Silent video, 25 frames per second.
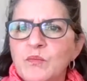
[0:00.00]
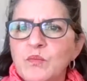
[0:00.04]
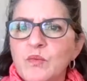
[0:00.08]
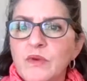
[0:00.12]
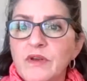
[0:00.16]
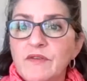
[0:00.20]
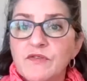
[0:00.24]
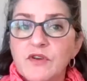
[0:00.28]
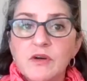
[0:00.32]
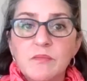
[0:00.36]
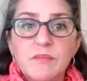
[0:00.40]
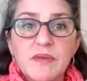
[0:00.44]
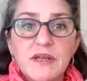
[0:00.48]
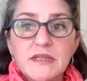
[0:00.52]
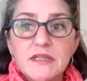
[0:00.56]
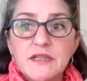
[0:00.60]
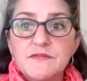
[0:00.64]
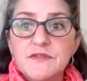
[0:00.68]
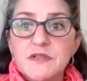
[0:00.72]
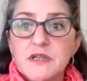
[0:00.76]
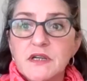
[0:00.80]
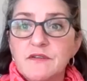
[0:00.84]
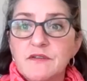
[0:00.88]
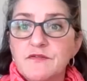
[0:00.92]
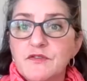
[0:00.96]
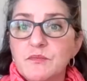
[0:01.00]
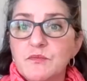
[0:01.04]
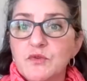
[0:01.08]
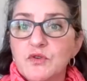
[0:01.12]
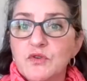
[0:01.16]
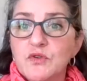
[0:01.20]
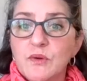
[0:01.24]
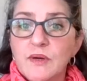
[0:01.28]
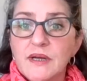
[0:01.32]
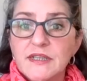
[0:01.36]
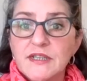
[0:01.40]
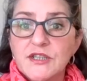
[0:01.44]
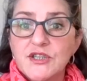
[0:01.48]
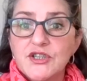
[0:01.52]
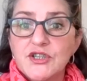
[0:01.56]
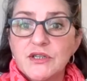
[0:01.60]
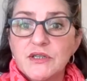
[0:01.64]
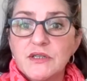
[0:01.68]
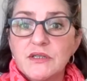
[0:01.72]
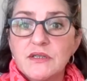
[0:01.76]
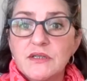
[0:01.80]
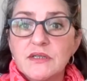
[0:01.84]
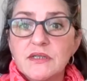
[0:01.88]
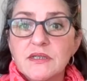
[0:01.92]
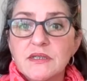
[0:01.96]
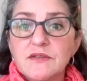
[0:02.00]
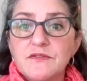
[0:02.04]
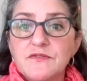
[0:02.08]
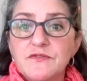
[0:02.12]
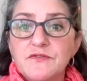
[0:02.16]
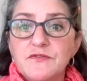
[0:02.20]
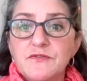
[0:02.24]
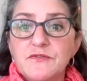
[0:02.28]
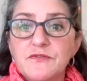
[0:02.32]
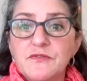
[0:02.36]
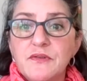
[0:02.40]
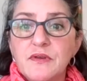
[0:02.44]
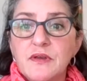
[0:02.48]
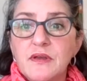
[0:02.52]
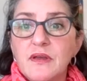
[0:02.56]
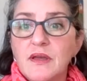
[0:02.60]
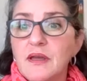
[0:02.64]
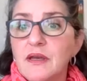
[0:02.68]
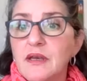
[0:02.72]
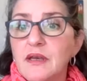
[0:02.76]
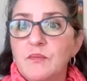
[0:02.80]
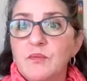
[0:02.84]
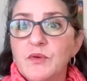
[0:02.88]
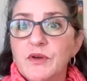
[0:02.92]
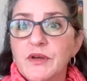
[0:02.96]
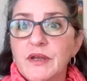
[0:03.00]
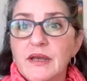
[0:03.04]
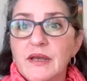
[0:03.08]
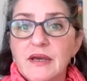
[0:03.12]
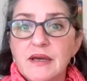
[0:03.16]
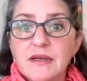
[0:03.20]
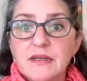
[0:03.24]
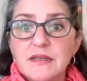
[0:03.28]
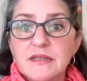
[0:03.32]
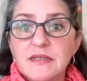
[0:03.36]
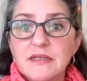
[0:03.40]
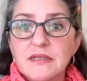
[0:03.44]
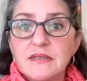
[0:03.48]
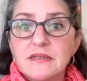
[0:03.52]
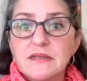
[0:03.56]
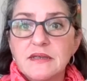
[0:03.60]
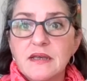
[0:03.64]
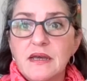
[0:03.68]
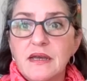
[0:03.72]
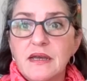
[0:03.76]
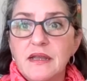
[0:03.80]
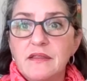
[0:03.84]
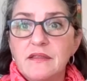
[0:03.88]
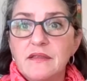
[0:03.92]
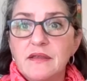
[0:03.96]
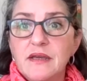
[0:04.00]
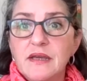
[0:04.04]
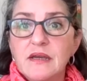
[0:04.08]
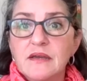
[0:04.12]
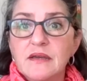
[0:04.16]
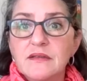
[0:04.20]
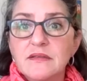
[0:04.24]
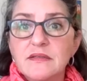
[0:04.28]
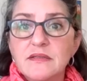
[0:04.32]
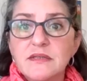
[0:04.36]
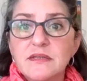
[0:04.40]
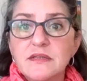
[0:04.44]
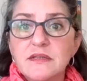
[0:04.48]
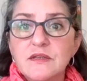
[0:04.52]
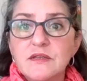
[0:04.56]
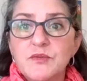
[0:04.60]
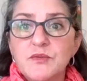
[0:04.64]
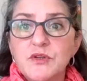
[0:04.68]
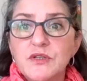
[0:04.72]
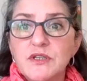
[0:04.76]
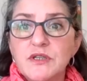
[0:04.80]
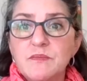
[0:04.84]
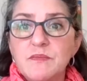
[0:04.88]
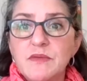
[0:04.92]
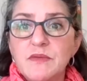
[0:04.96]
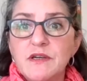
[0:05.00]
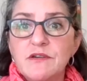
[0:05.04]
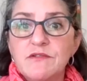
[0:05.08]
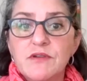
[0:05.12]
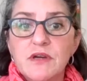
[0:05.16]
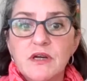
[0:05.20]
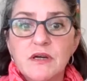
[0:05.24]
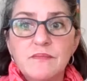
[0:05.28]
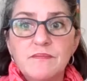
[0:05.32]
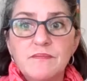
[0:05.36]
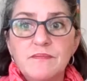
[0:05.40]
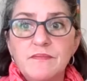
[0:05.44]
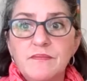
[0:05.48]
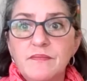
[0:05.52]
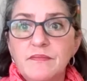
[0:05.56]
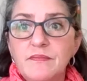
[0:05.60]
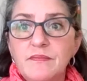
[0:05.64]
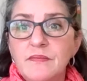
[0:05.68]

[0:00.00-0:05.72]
We've got plenty of time for more questions. If anybody has anything else to put to Meera,